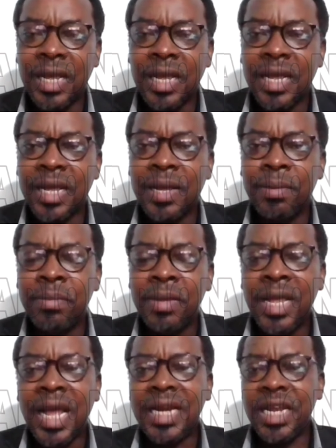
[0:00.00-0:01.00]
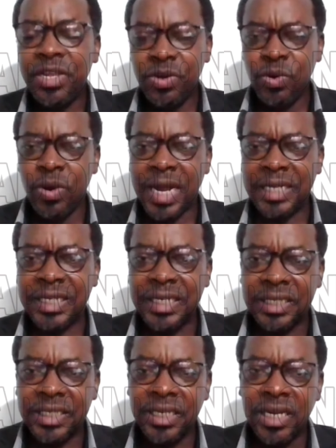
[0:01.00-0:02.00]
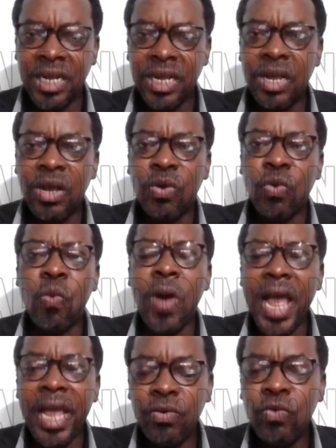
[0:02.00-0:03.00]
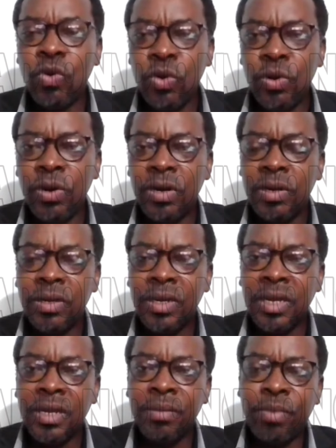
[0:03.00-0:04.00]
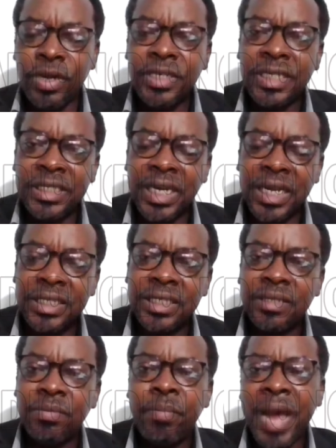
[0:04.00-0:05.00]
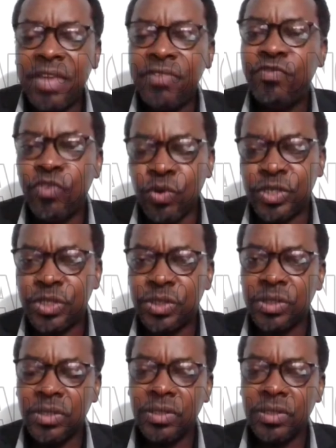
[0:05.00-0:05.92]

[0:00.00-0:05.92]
Um, and then you look at it. Why will politicians buy votes